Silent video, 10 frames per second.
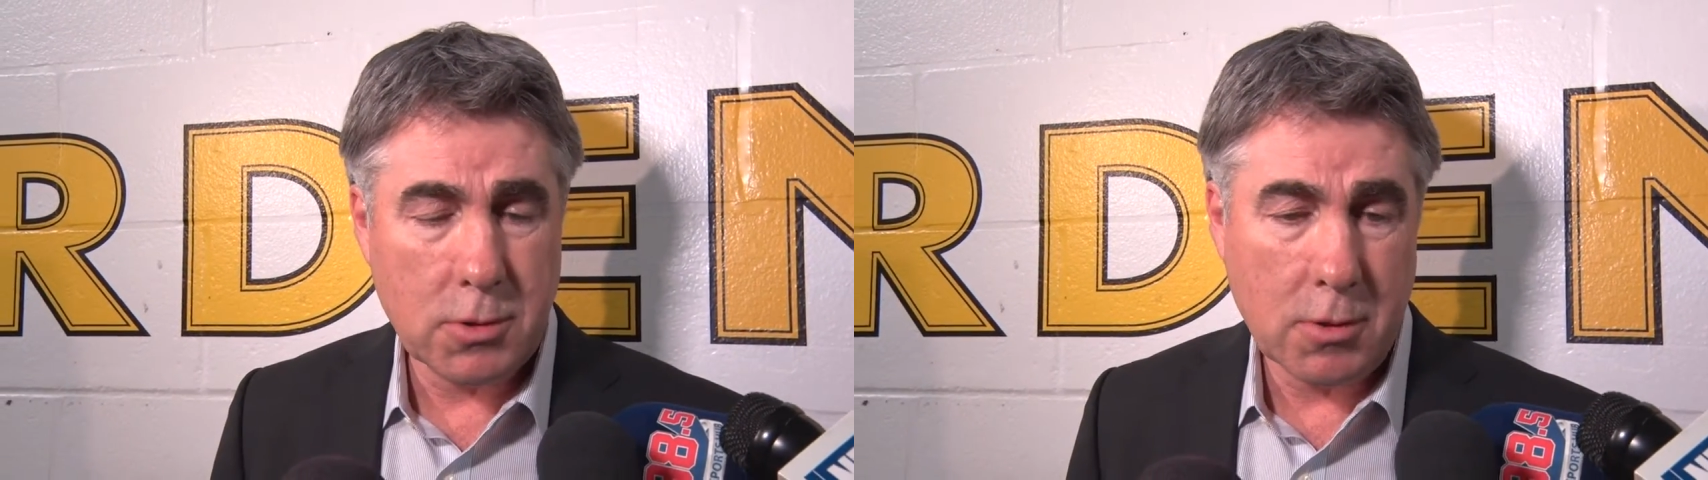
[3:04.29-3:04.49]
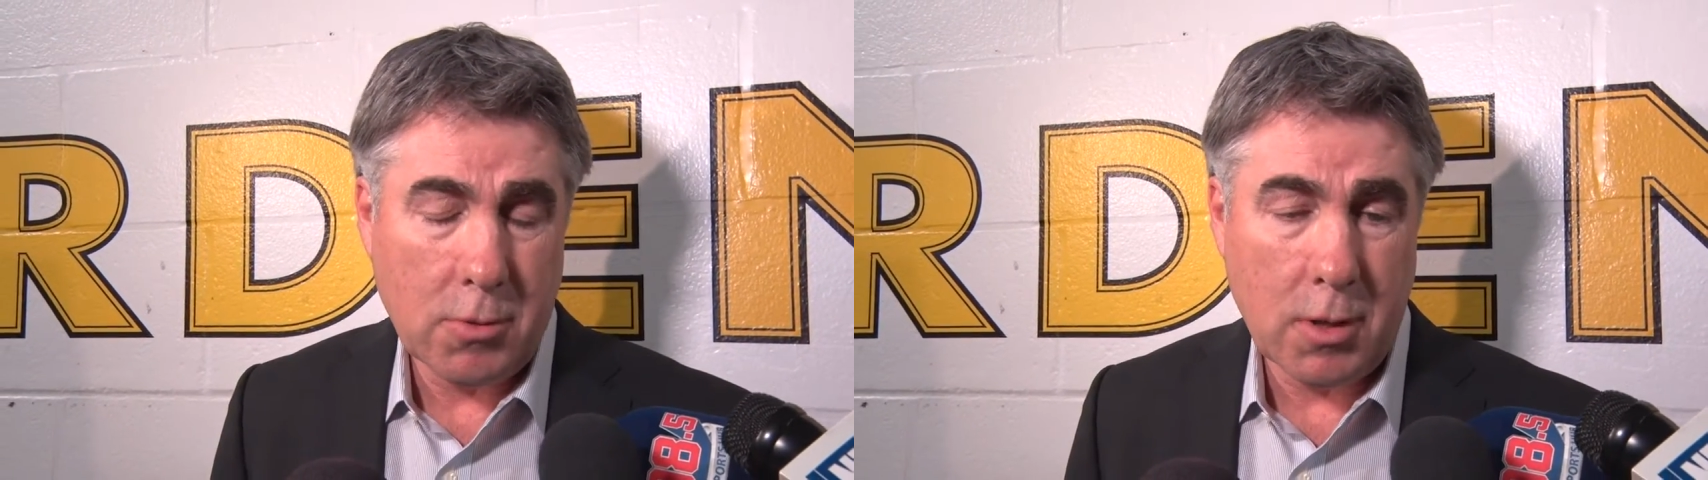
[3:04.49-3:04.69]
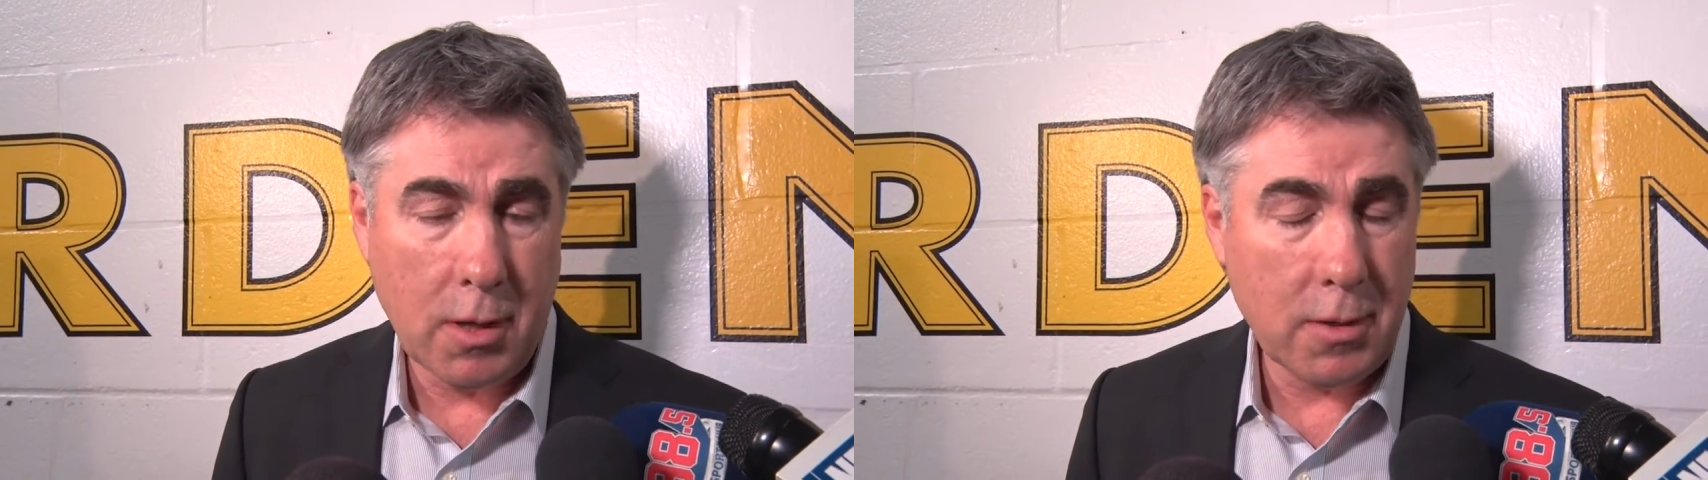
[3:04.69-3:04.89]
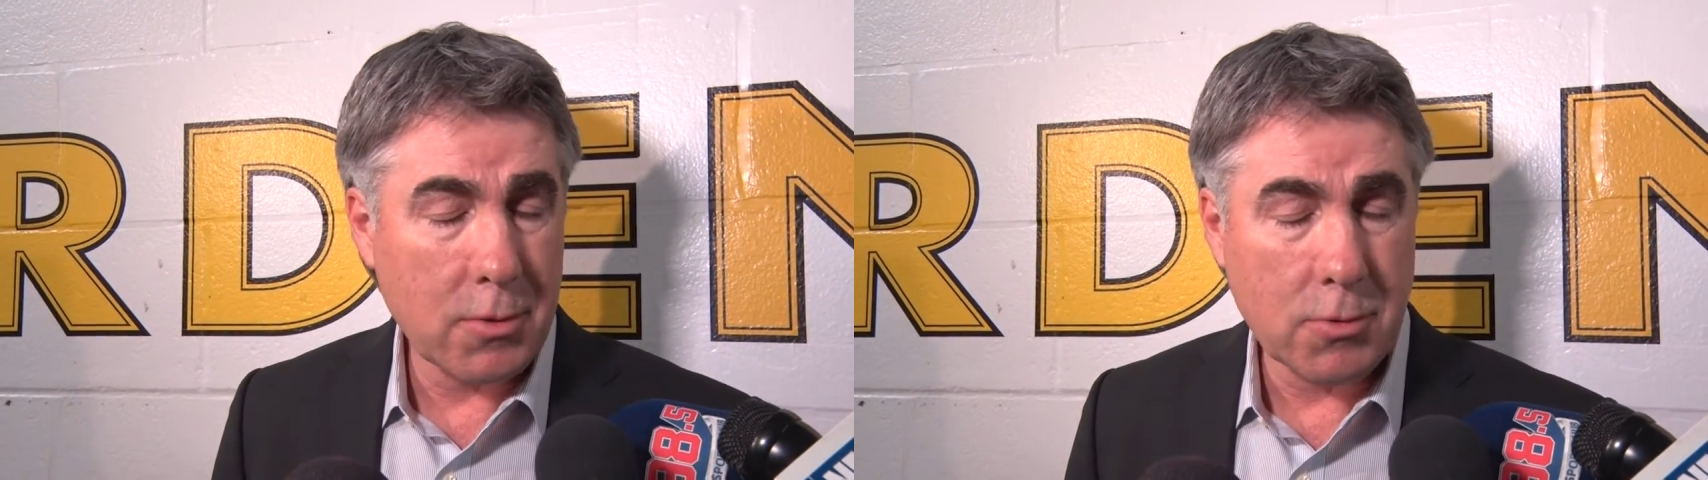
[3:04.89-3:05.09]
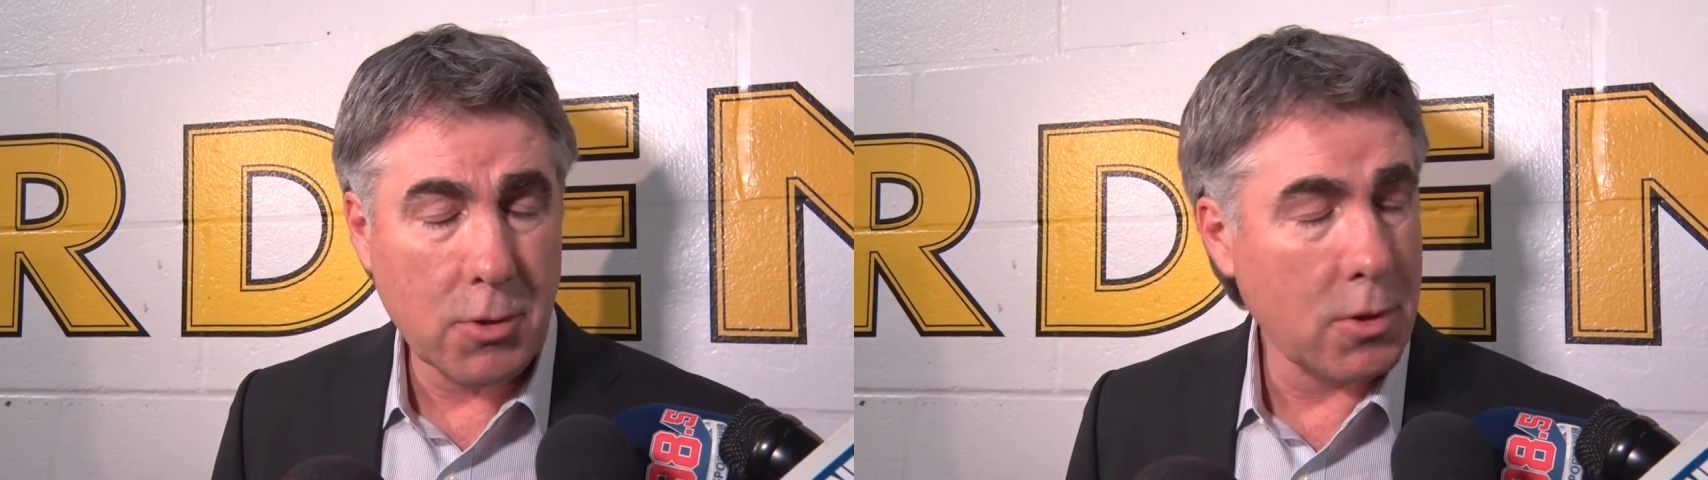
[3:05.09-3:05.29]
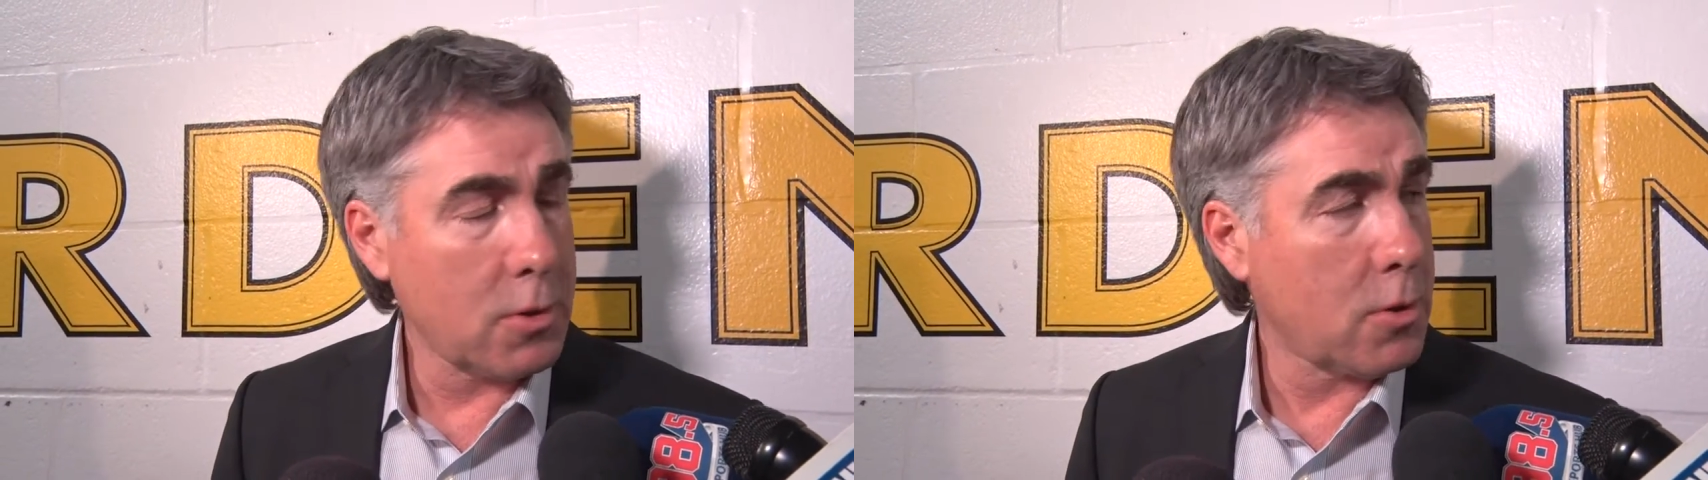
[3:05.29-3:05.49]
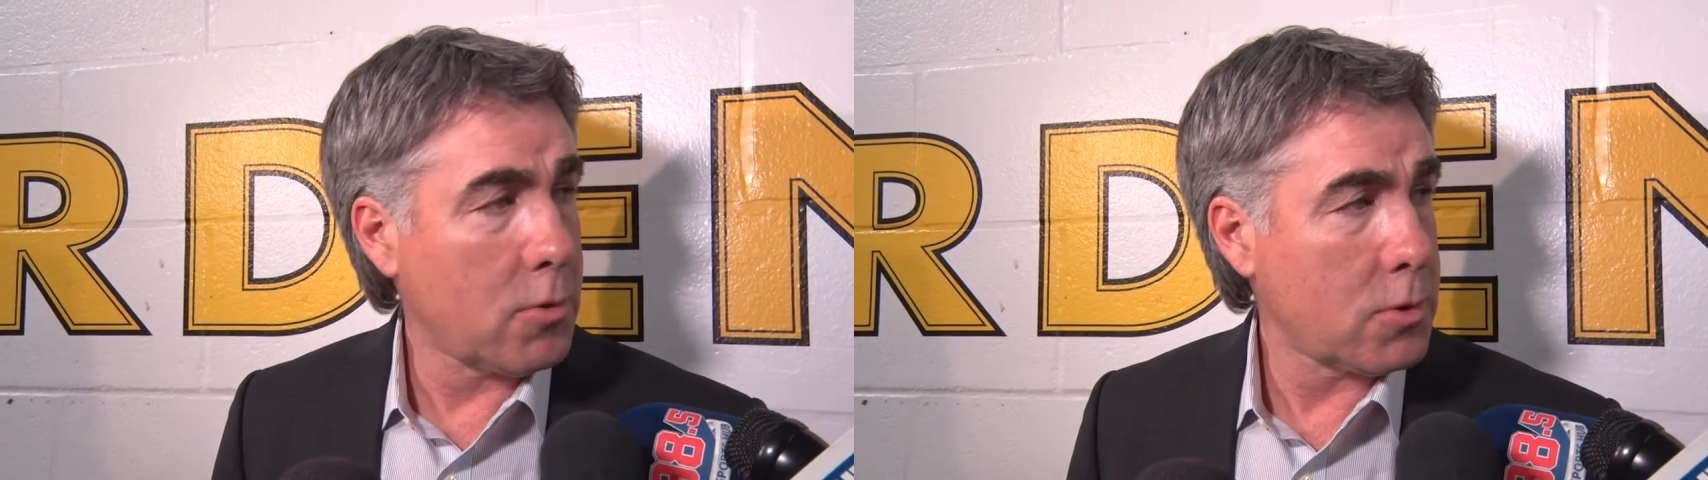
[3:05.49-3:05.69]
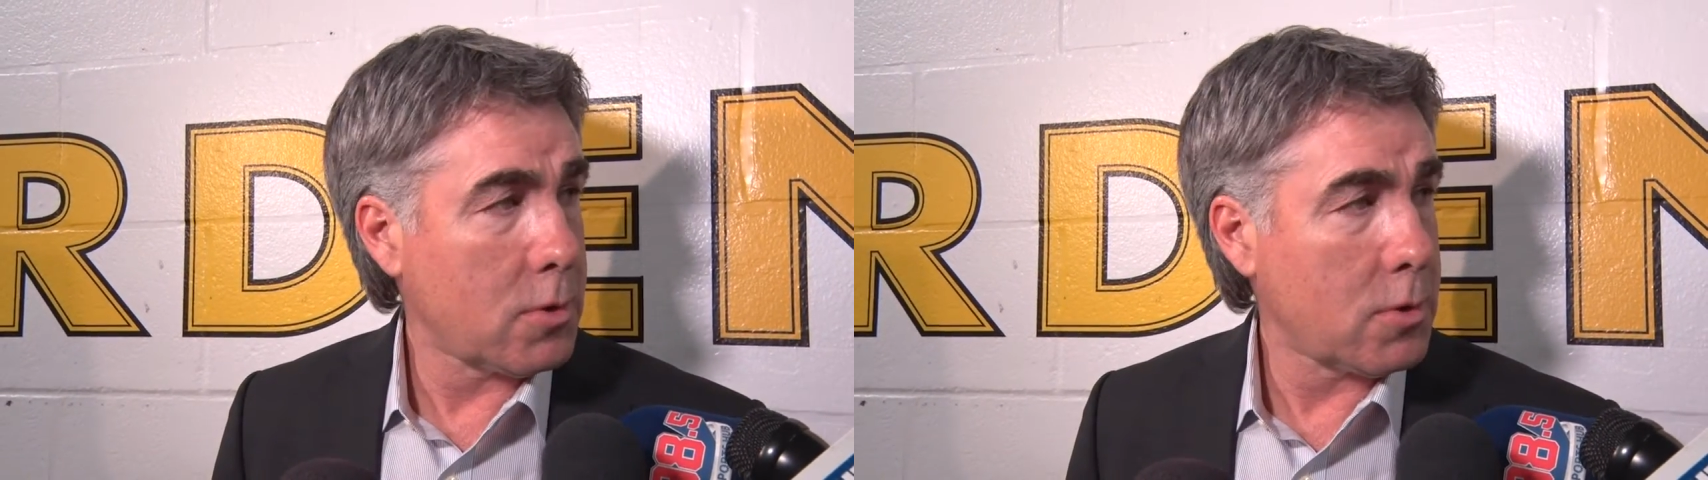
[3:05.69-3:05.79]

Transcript: I know Claude, he's a real good coach.